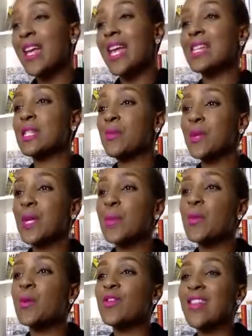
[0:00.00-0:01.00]
is
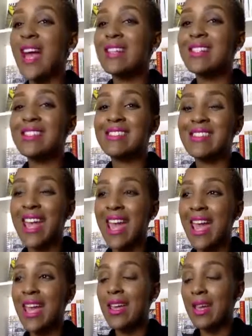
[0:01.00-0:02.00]
people that
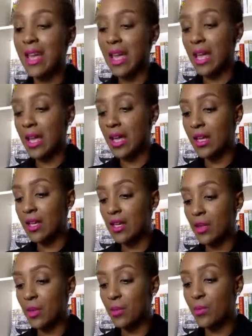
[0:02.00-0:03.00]
stay in
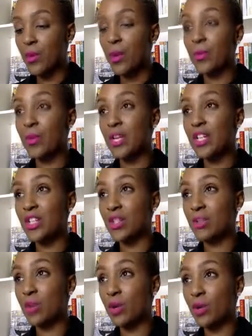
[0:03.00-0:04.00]

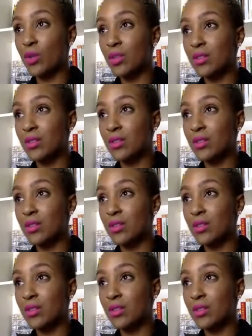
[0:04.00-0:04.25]
preparation mode.